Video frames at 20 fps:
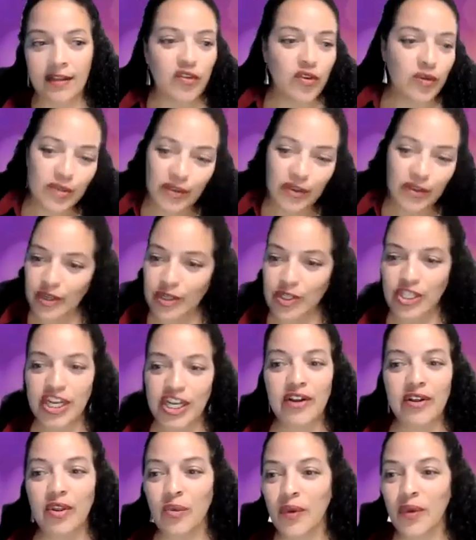If you
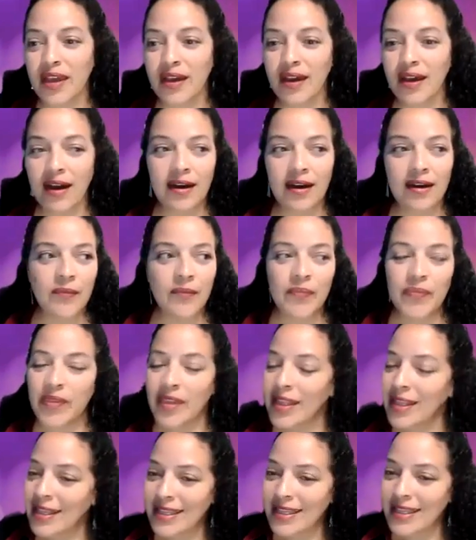share the week of,
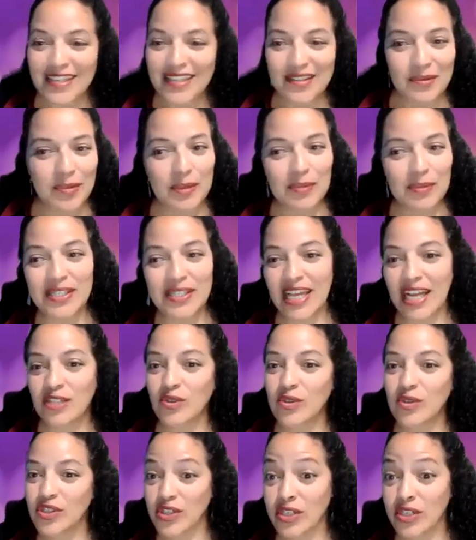people's
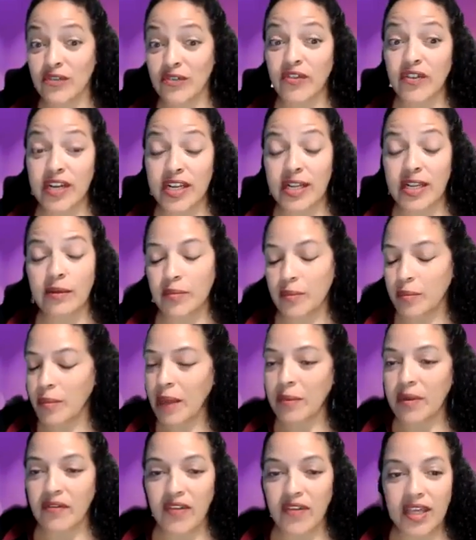schedules are different,
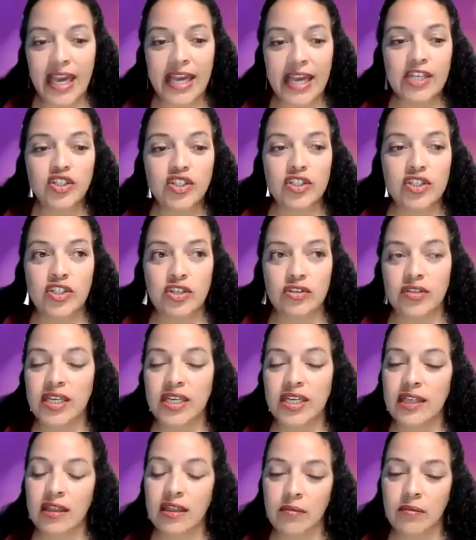might be on vacation. So to
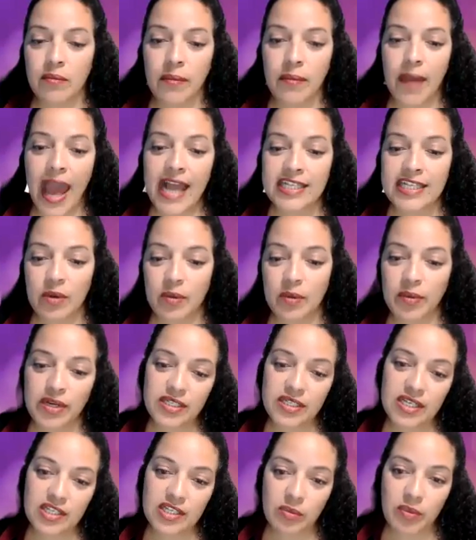get the maximum
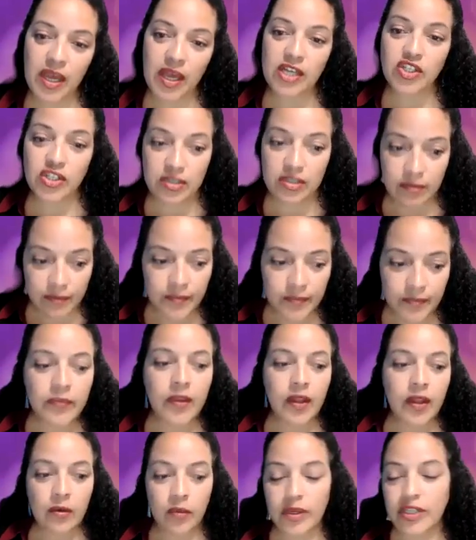participation,
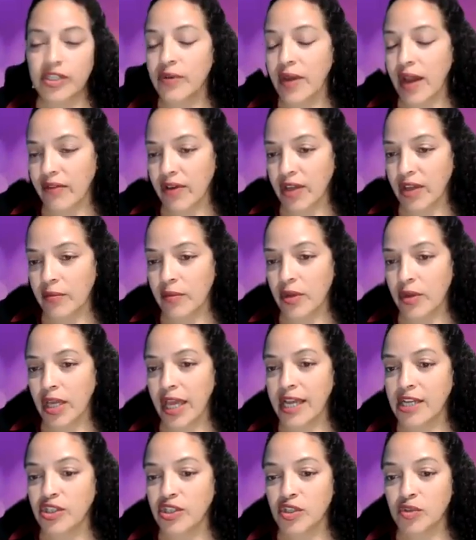we do have a
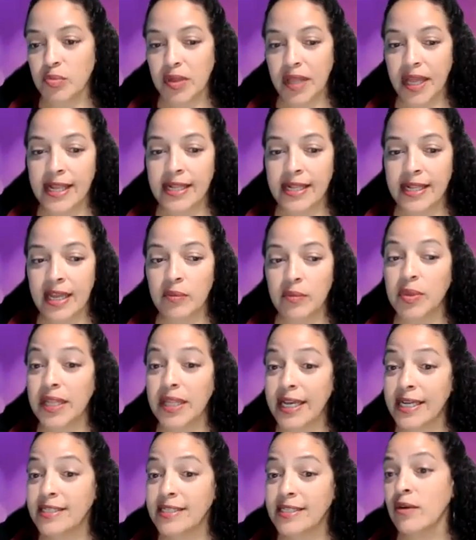communications plan in
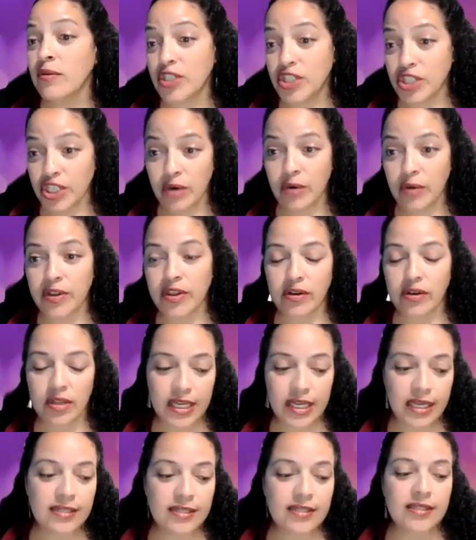place that we share with our
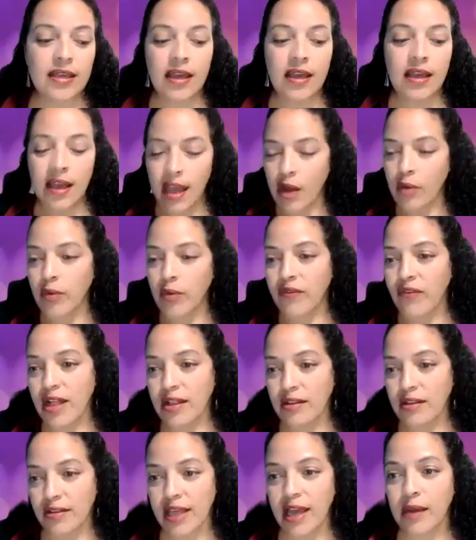leads, and we
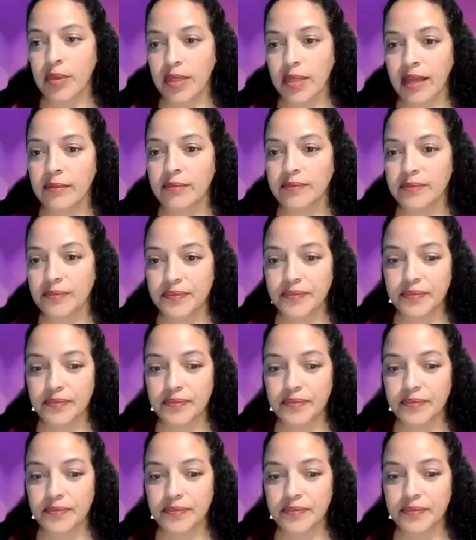follow that plan.